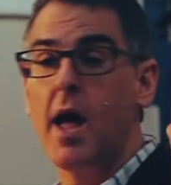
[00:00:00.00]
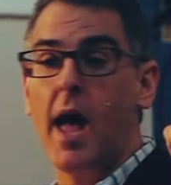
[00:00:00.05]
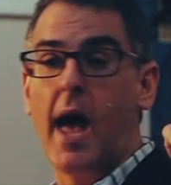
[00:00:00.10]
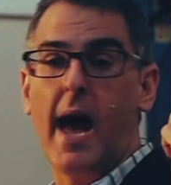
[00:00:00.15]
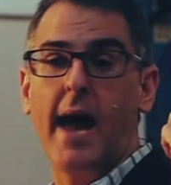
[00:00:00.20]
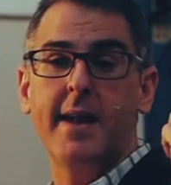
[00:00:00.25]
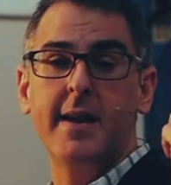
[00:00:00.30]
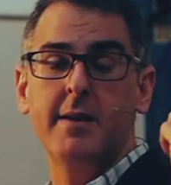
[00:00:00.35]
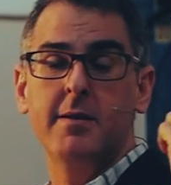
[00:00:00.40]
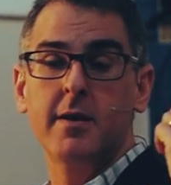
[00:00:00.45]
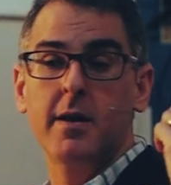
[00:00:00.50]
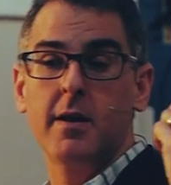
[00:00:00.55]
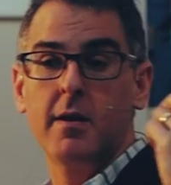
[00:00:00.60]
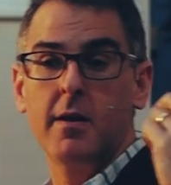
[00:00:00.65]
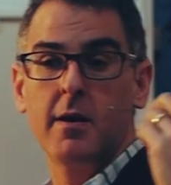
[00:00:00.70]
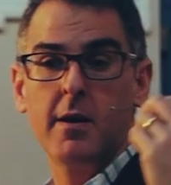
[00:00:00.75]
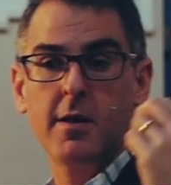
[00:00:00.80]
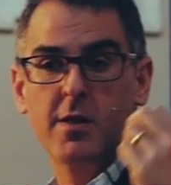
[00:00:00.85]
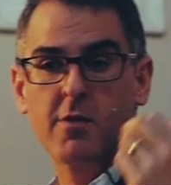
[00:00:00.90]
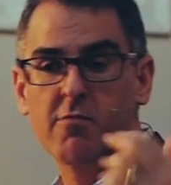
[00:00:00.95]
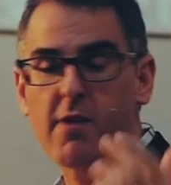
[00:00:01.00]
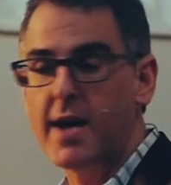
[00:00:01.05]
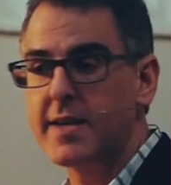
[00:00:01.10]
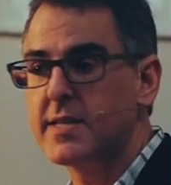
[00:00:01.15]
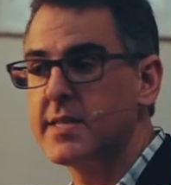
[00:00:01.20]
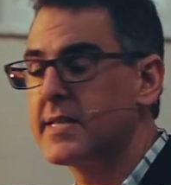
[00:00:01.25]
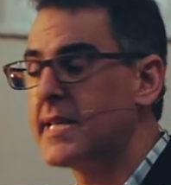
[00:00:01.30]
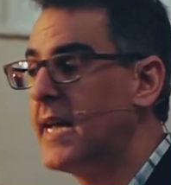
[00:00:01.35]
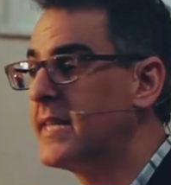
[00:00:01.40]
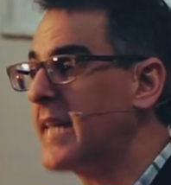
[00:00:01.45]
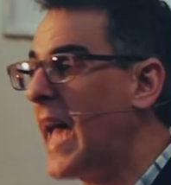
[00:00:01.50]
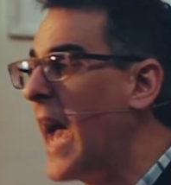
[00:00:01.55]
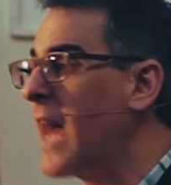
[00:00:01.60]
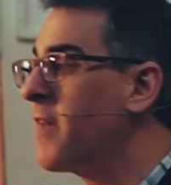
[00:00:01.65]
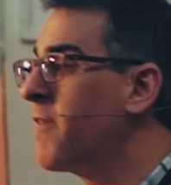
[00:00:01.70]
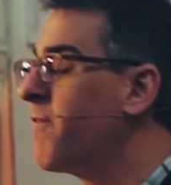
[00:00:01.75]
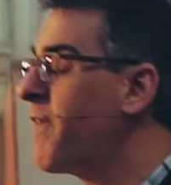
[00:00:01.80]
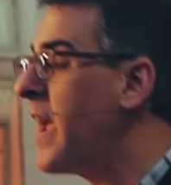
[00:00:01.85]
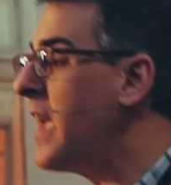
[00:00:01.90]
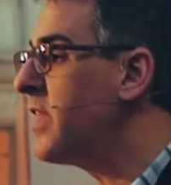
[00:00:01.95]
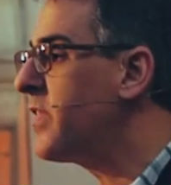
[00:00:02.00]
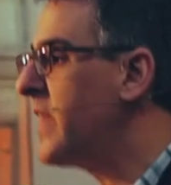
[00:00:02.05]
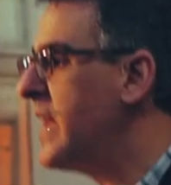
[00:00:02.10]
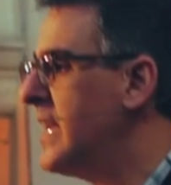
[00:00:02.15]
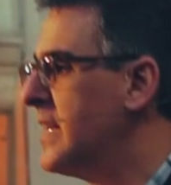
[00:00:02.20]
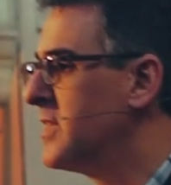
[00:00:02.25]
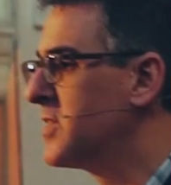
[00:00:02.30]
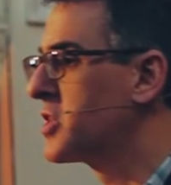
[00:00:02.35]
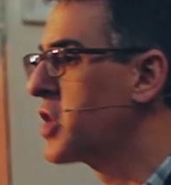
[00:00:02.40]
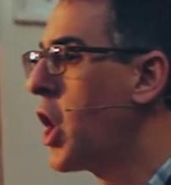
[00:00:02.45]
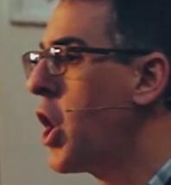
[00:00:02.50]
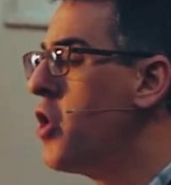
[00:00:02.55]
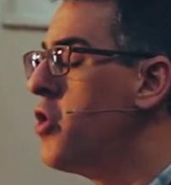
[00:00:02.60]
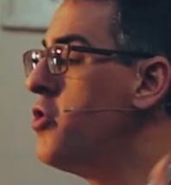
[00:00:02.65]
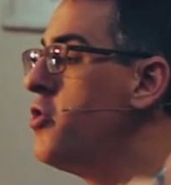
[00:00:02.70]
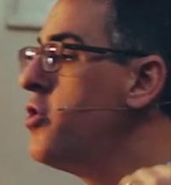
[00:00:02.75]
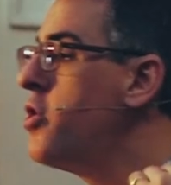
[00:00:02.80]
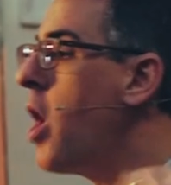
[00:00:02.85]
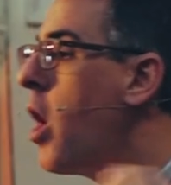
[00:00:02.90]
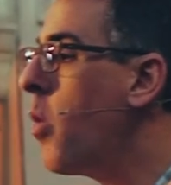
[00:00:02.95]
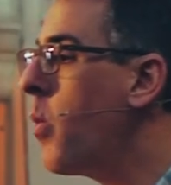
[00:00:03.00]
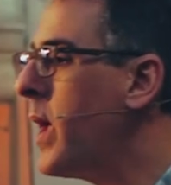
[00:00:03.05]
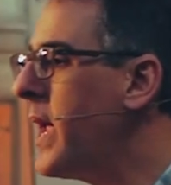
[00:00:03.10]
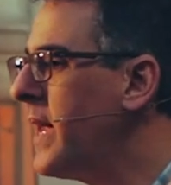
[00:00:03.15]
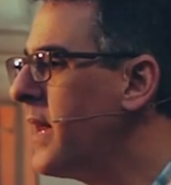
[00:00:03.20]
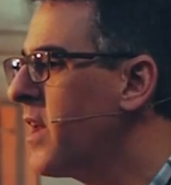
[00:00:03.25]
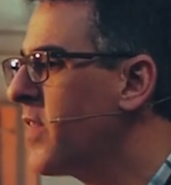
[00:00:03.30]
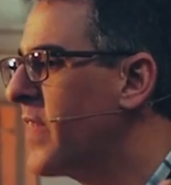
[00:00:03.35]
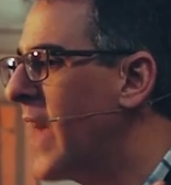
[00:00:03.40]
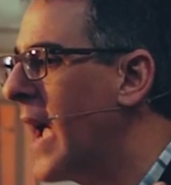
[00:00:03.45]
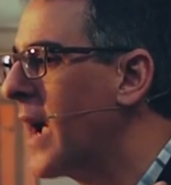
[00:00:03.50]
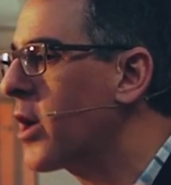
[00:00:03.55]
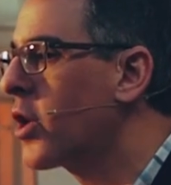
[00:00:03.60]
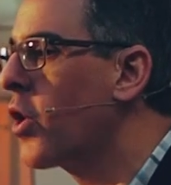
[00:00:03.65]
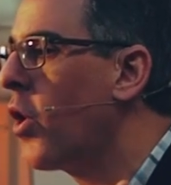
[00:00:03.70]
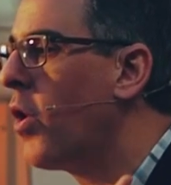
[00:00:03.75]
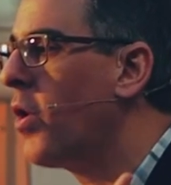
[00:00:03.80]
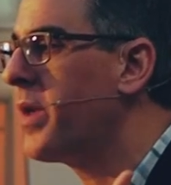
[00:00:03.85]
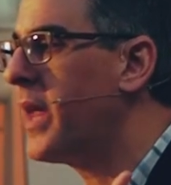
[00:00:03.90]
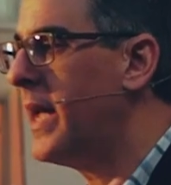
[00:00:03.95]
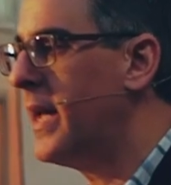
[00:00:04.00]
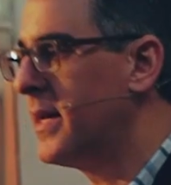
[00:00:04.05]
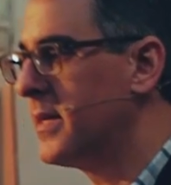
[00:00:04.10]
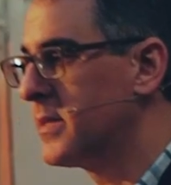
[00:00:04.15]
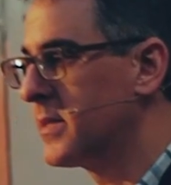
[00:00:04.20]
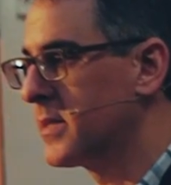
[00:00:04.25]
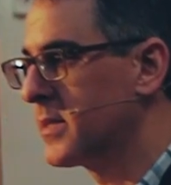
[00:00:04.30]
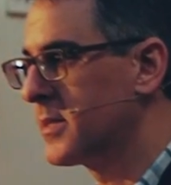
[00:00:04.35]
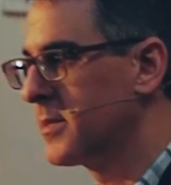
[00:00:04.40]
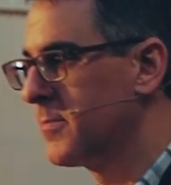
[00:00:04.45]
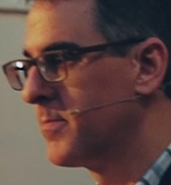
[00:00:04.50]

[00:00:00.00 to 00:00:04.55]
And the writer says, and faith is knowing that God is.